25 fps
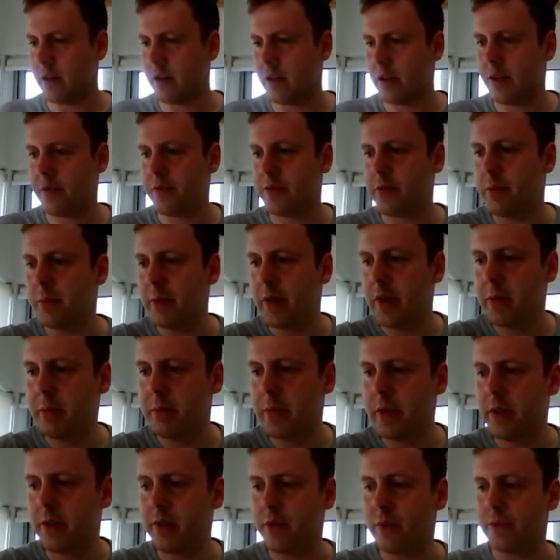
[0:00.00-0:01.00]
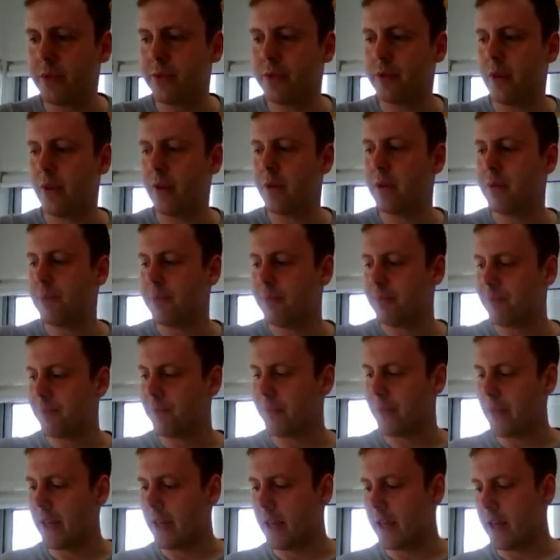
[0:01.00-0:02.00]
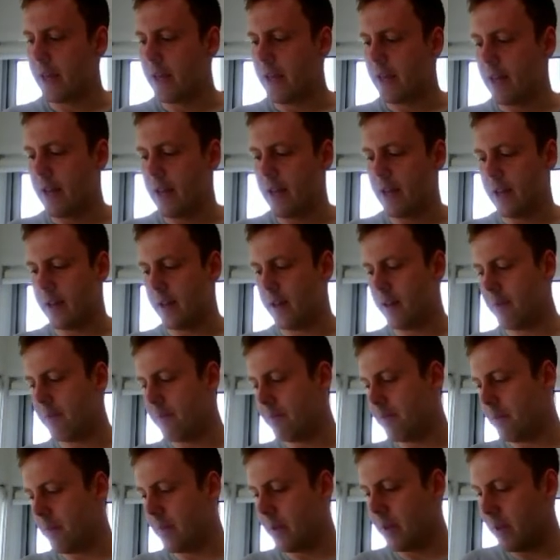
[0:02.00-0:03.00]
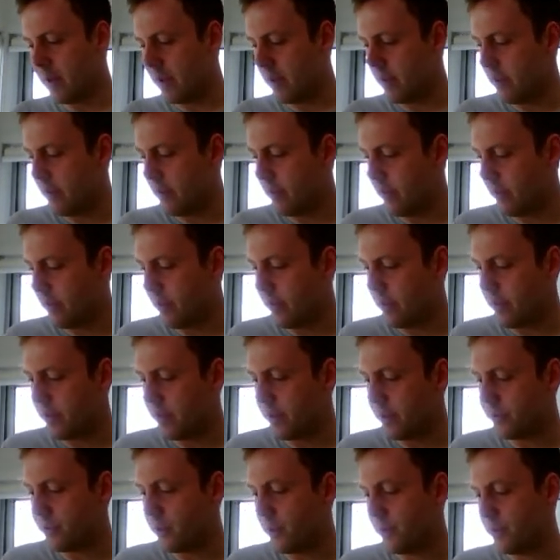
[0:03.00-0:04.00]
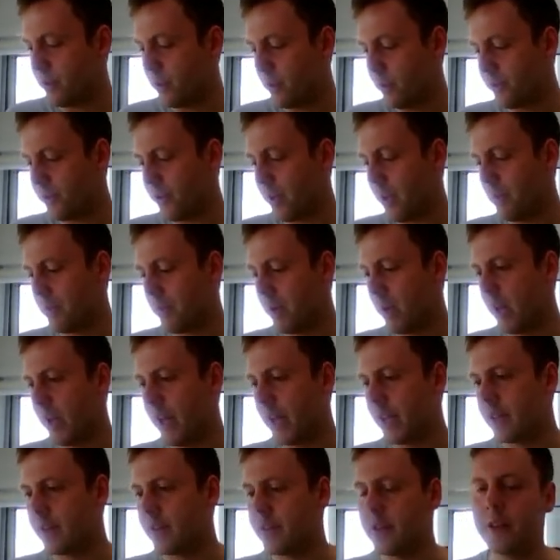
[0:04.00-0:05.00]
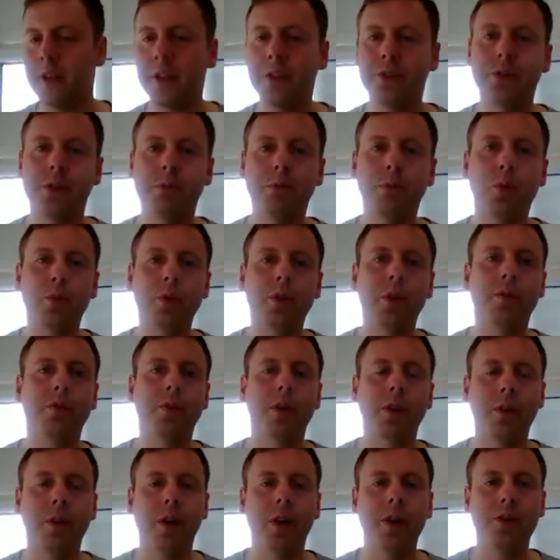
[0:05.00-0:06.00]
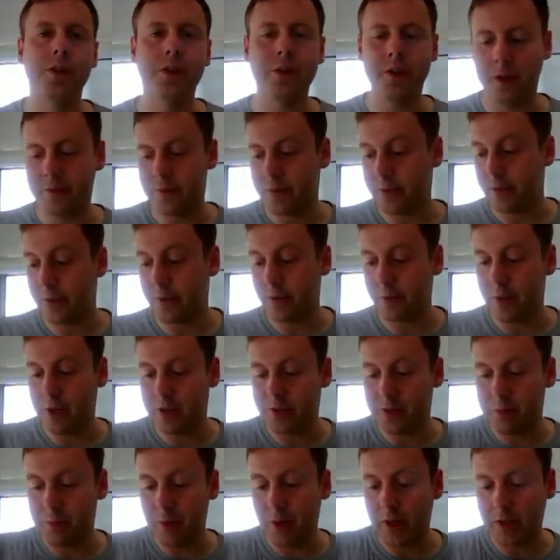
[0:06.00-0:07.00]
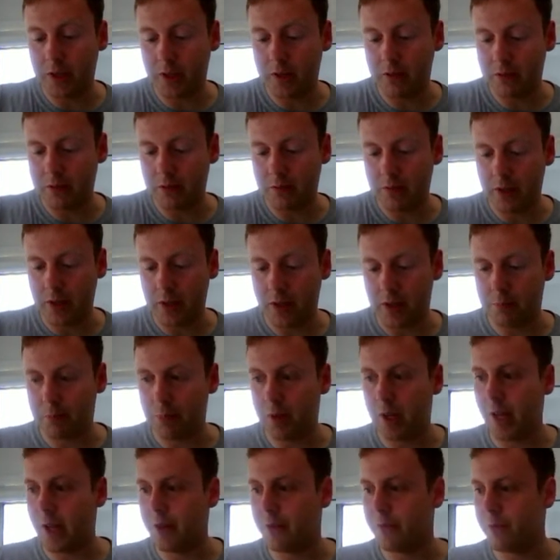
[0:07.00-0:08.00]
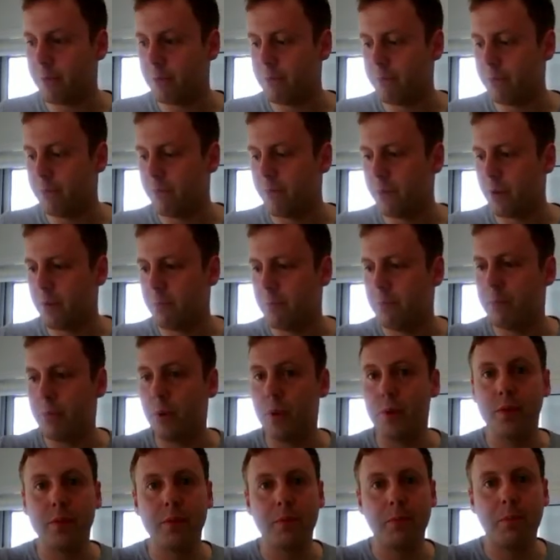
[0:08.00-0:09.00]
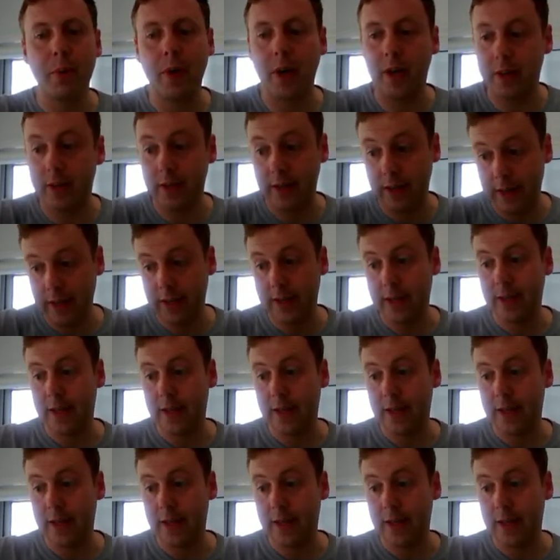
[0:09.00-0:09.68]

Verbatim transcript: after about a minute or so, the software will start playing. There's some more configuration you have to do to actually make it play from boot, but